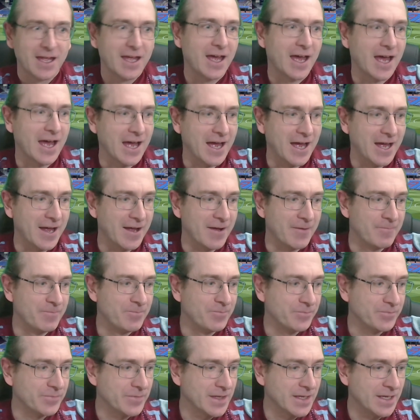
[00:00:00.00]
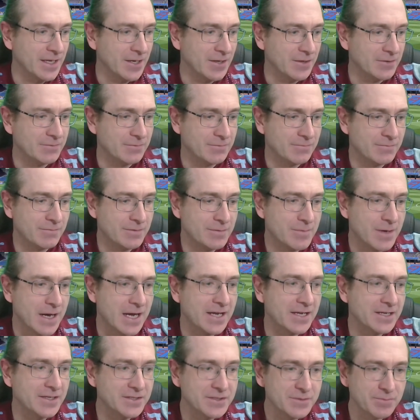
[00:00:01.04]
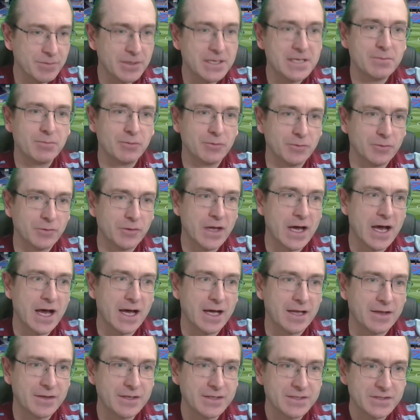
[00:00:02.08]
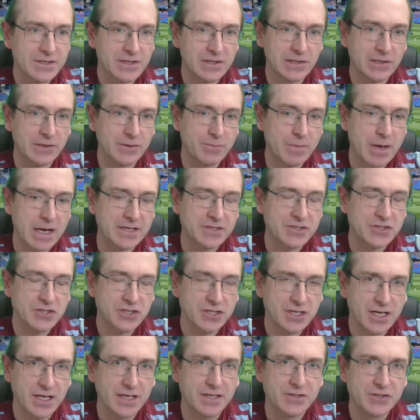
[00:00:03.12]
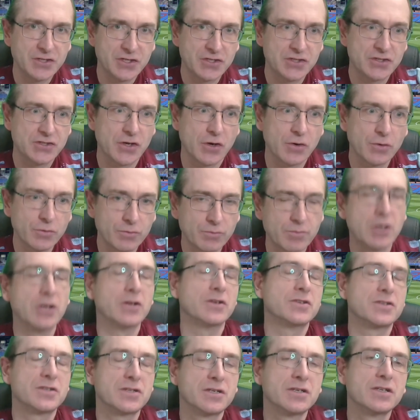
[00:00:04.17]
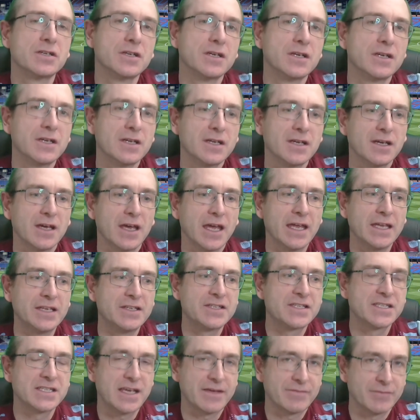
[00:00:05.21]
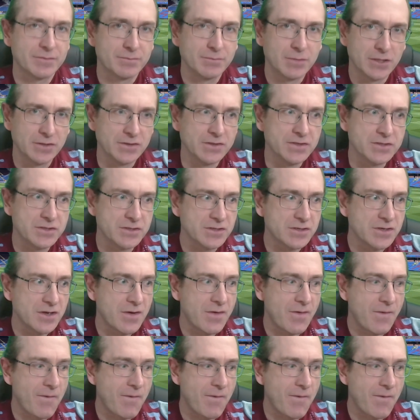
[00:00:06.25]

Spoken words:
You know, remind people that this club has changed so much in 7 months.